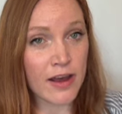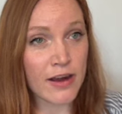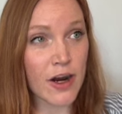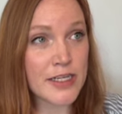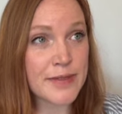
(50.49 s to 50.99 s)

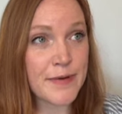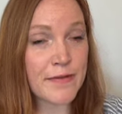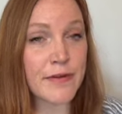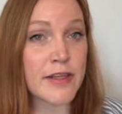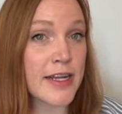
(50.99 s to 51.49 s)
cards, but
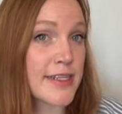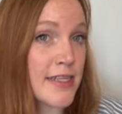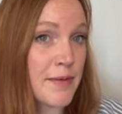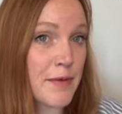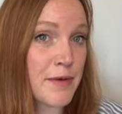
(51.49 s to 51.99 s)
for the next
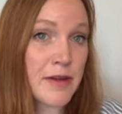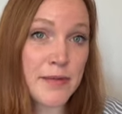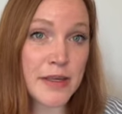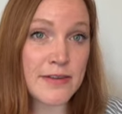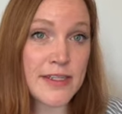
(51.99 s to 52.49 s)
time I'm going to be
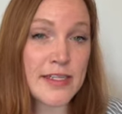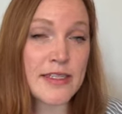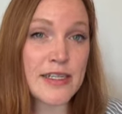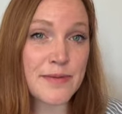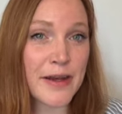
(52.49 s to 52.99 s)
using
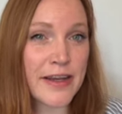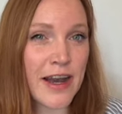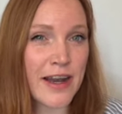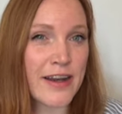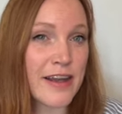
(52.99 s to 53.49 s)
6x9.